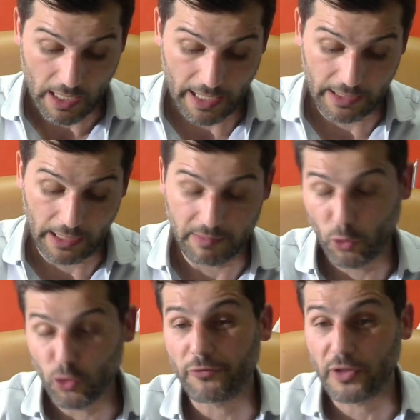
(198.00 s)
and and
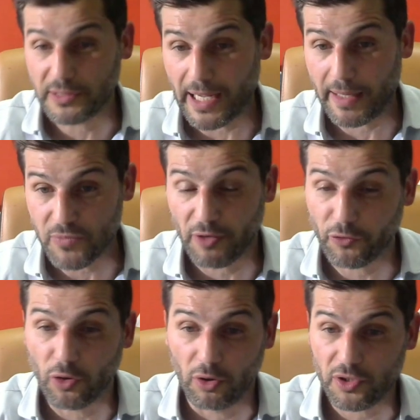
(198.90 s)
most of the times
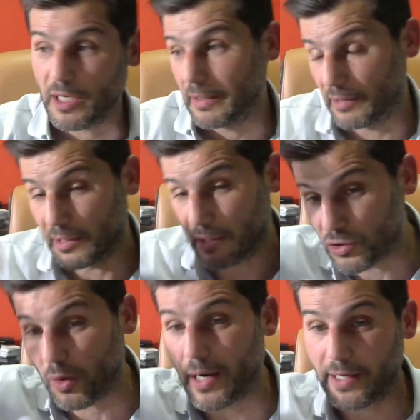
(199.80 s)
of course they need
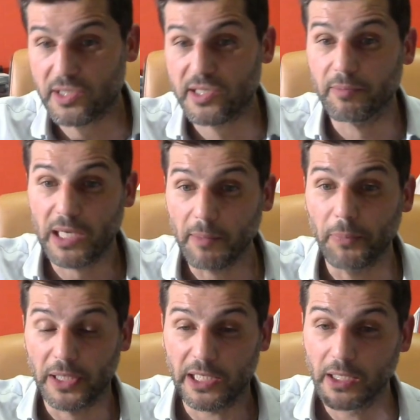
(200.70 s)
to hire some
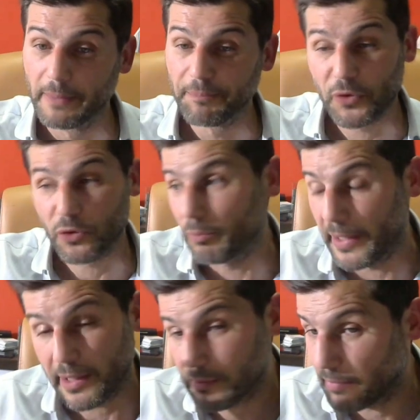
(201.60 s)
company to
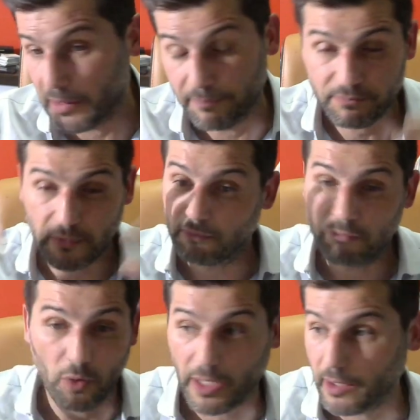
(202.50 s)
make
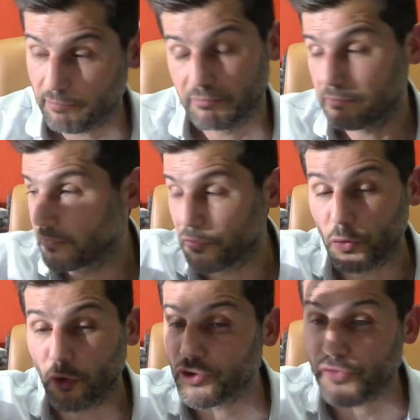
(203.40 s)
okay
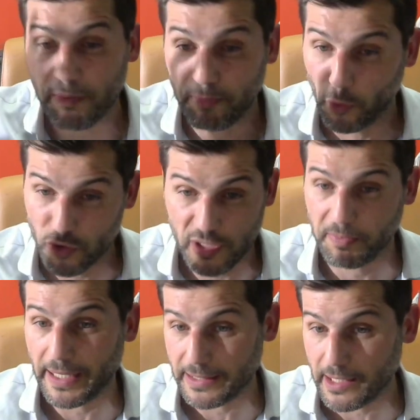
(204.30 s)
two or three posts
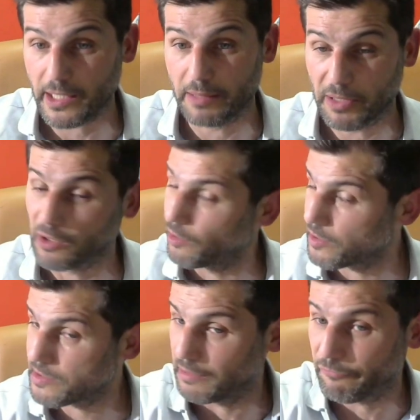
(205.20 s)
by day
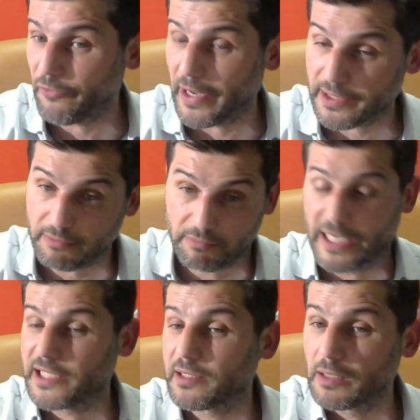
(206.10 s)
because in fact
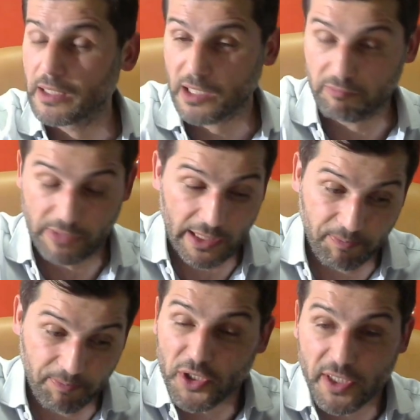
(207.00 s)
that's
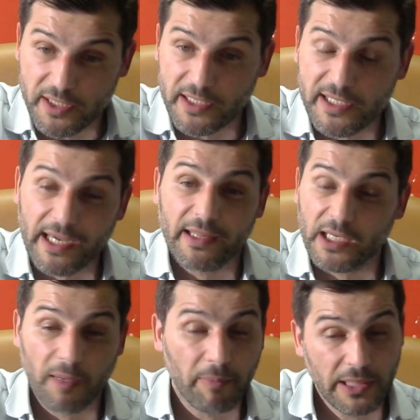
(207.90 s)
that persons inside the
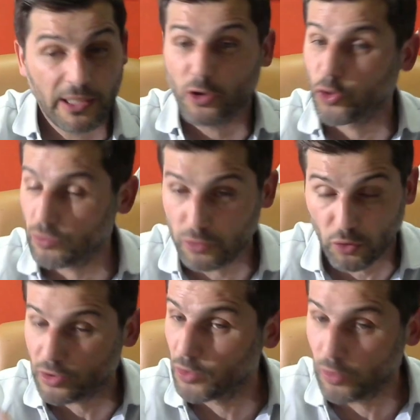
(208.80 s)
company they don't
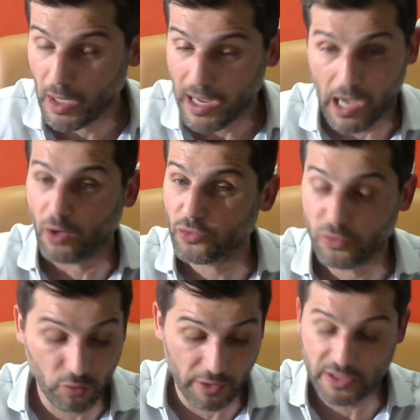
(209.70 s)
don't know how to
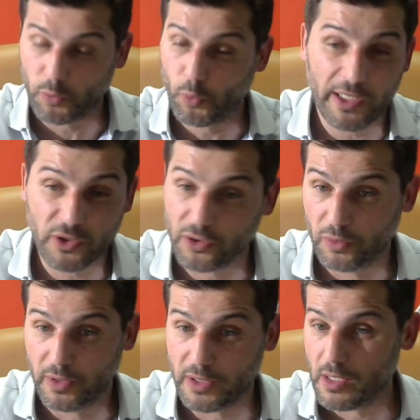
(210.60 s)
do it where to
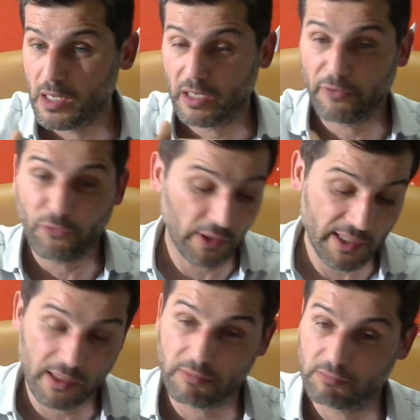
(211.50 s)
do it if it
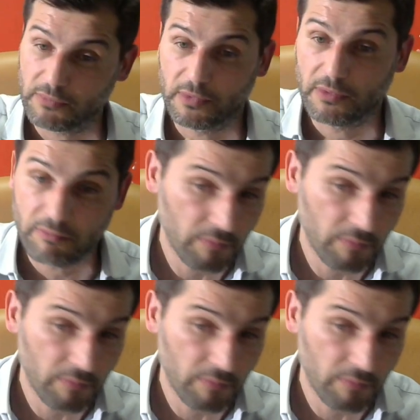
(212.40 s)
is in